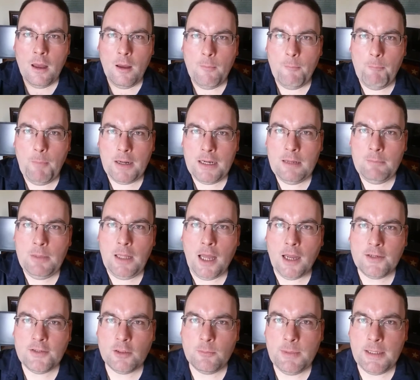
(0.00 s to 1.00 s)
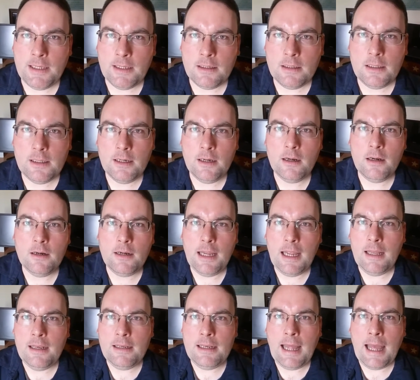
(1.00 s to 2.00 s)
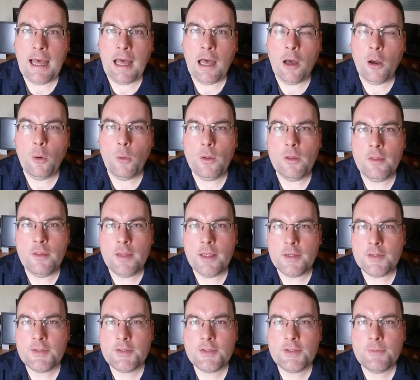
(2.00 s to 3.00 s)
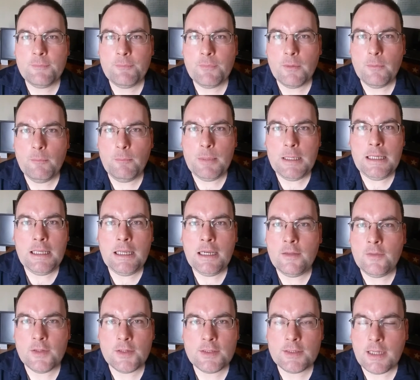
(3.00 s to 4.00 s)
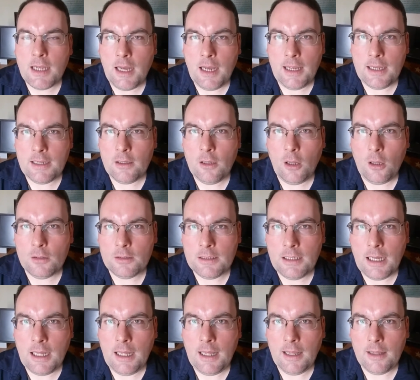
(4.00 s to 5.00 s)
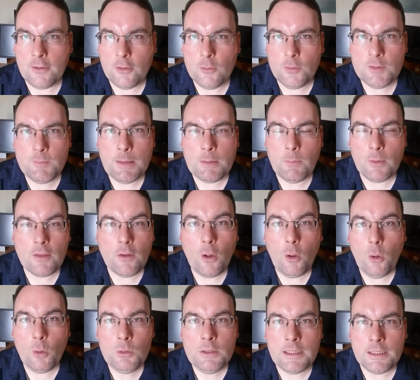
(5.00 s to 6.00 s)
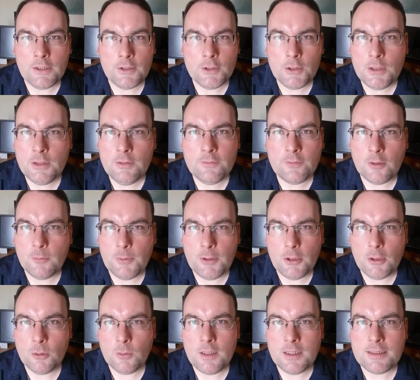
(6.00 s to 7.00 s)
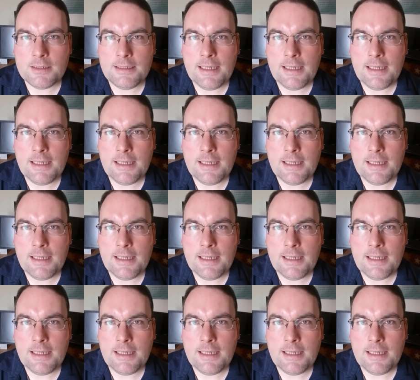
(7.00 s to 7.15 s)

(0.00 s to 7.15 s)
Money blocks are being cleared, and now this being in the sky called God, who's been withholding good from you, is